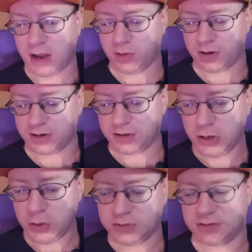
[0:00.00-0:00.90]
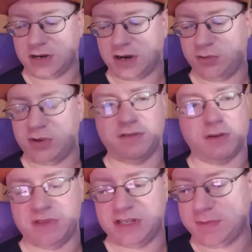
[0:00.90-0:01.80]
our two star we got
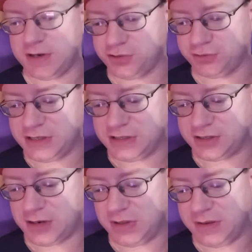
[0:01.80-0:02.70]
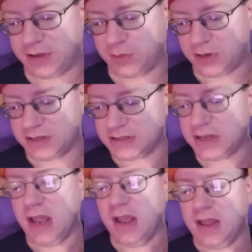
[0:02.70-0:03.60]
from the special research, I believe that was.
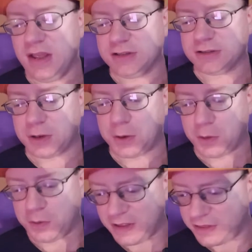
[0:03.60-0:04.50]
So